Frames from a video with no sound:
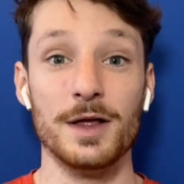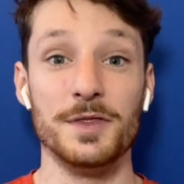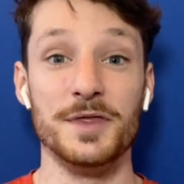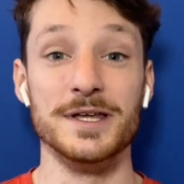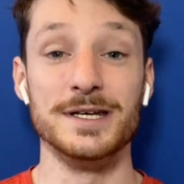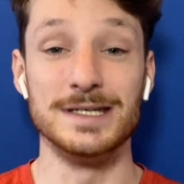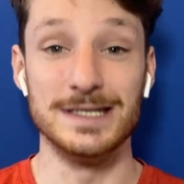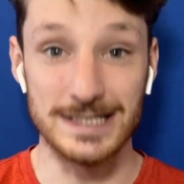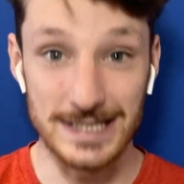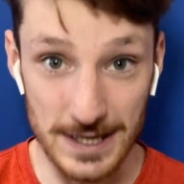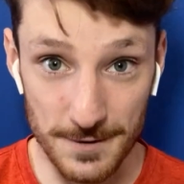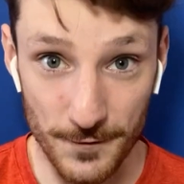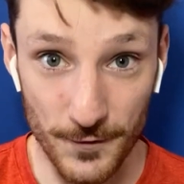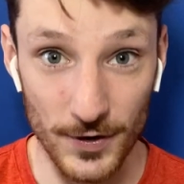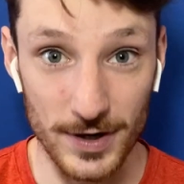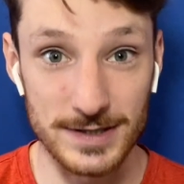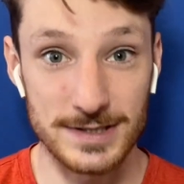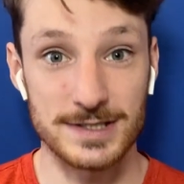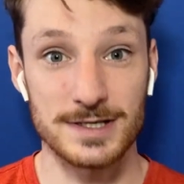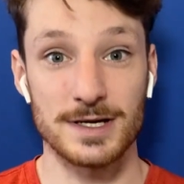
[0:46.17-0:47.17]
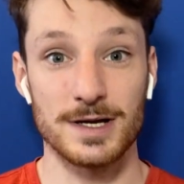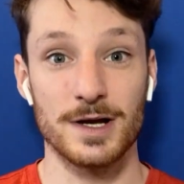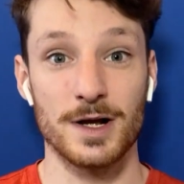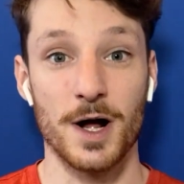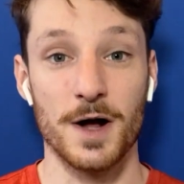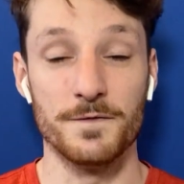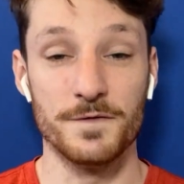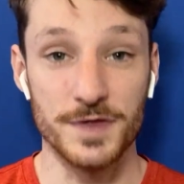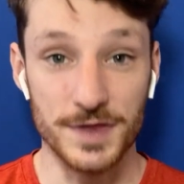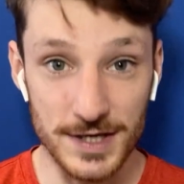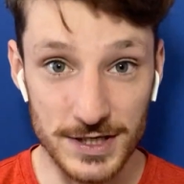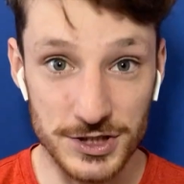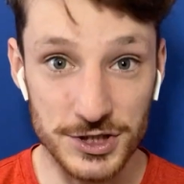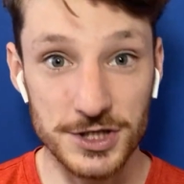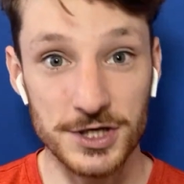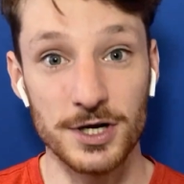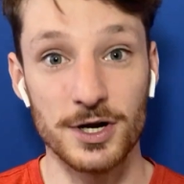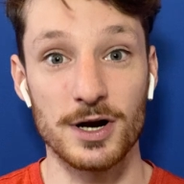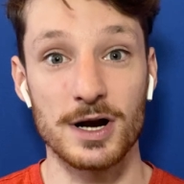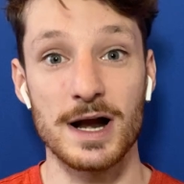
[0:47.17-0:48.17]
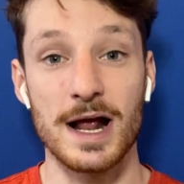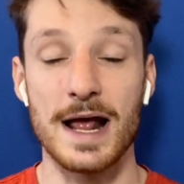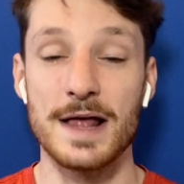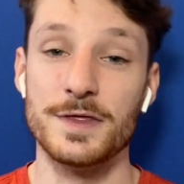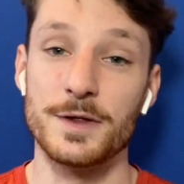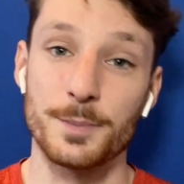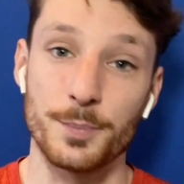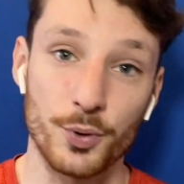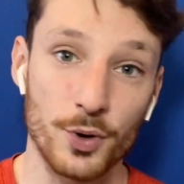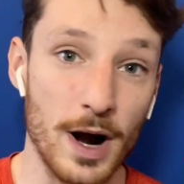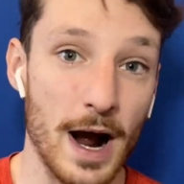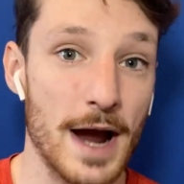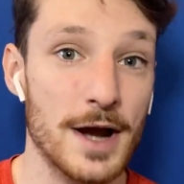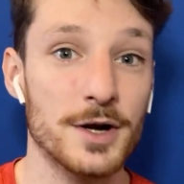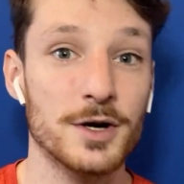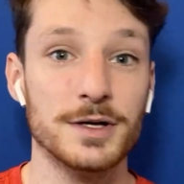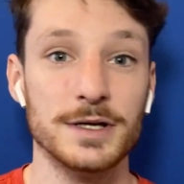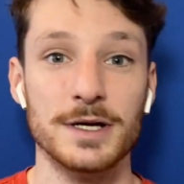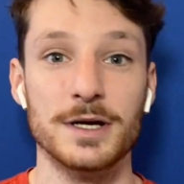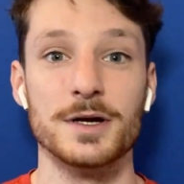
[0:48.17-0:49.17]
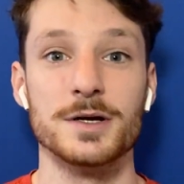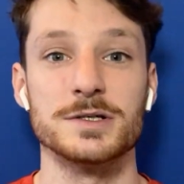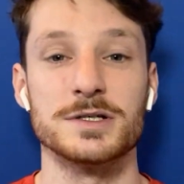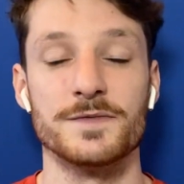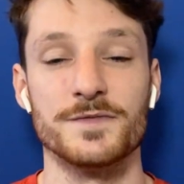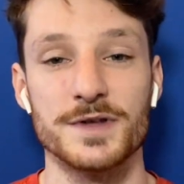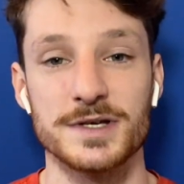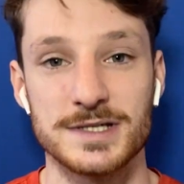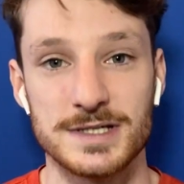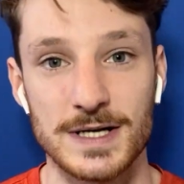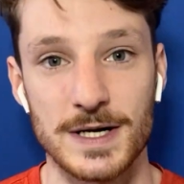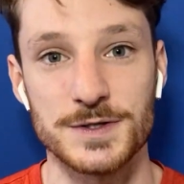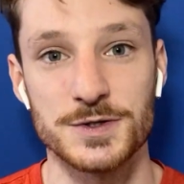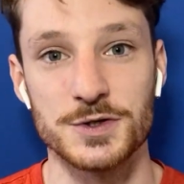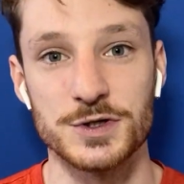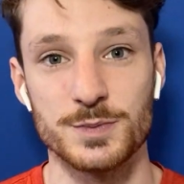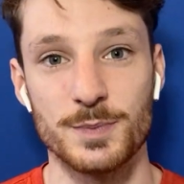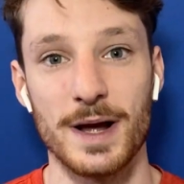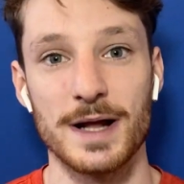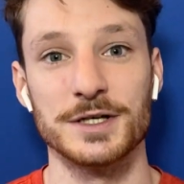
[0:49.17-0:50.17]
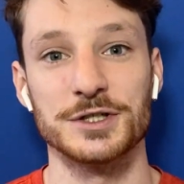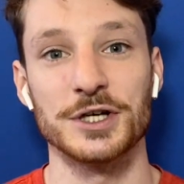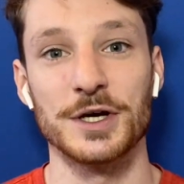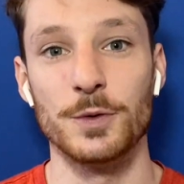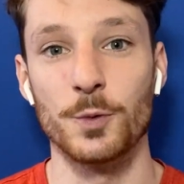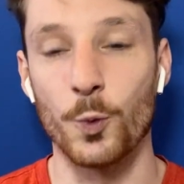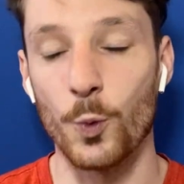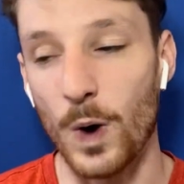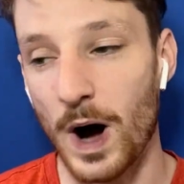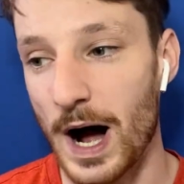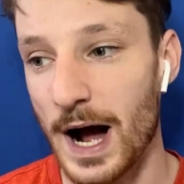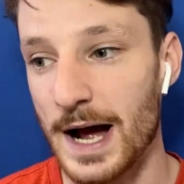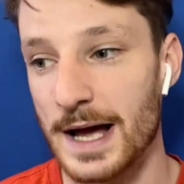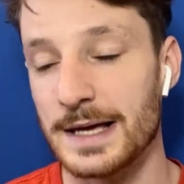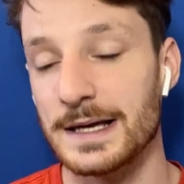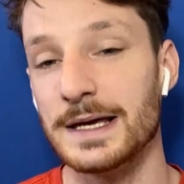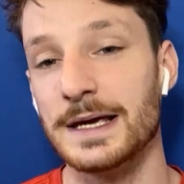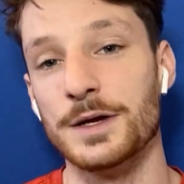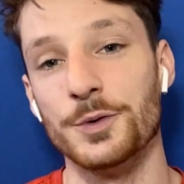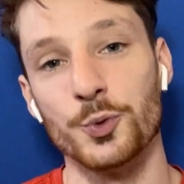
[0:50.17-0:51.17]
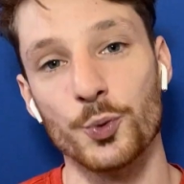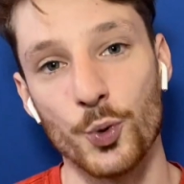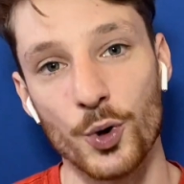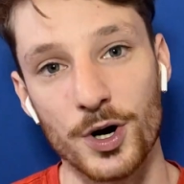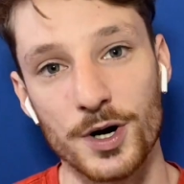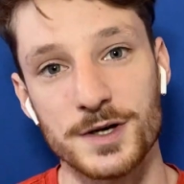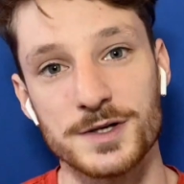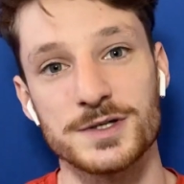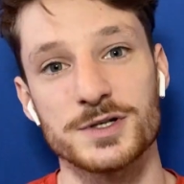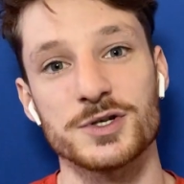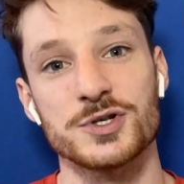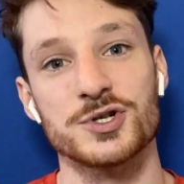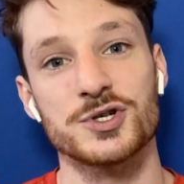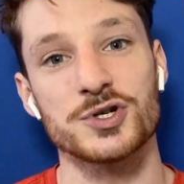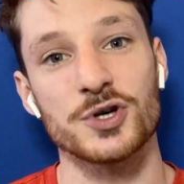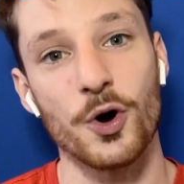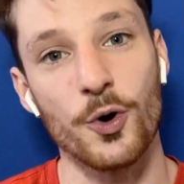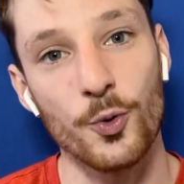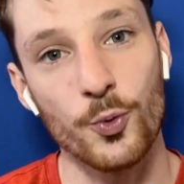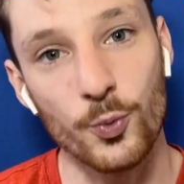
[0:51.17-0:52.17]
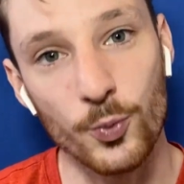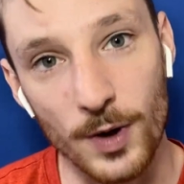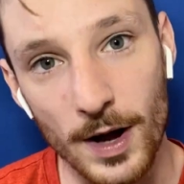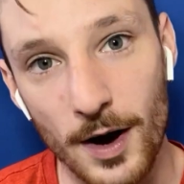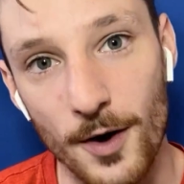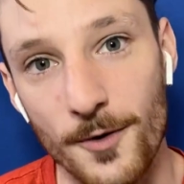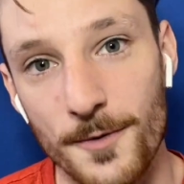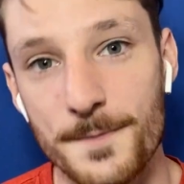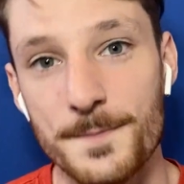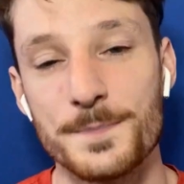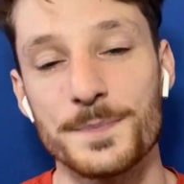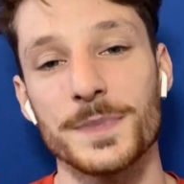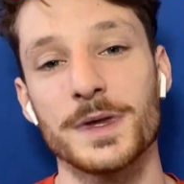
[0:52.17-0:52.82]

the difference of this year and the prior years of the Sixers bench and why it works so well.